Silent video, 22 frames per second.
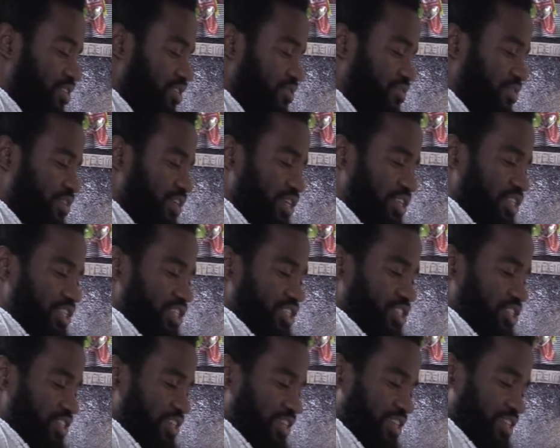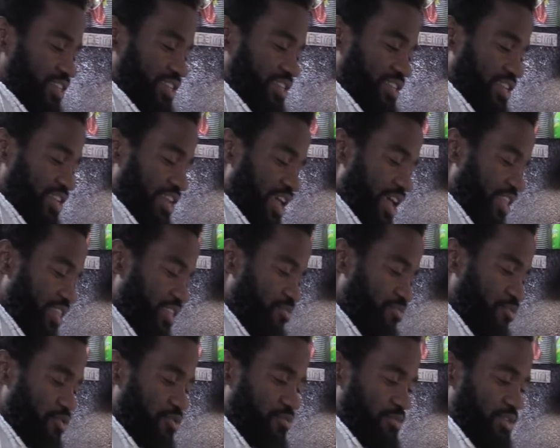of cooking this chicken at the
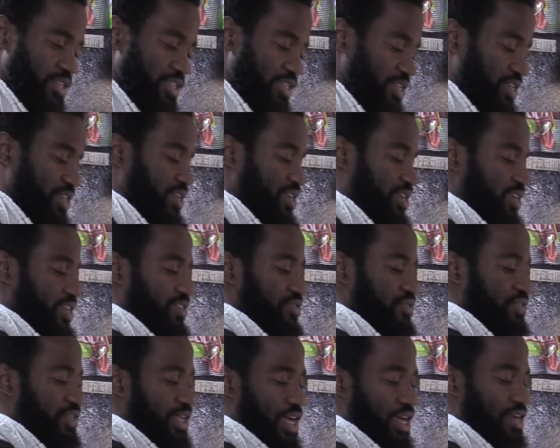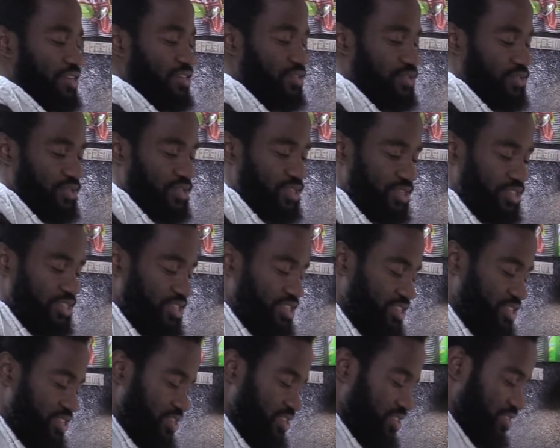moment is not to cook the
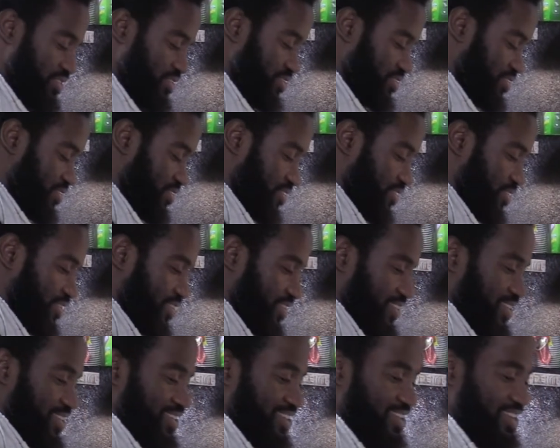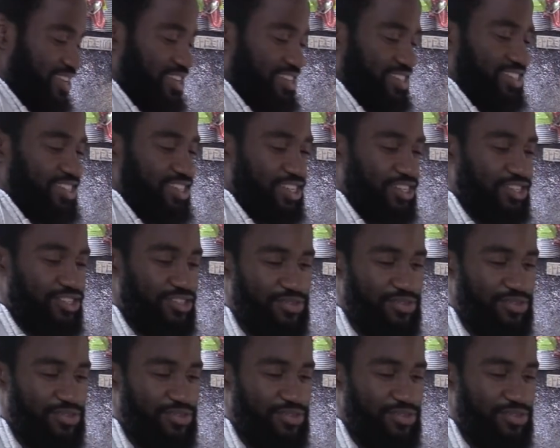chicken. It is just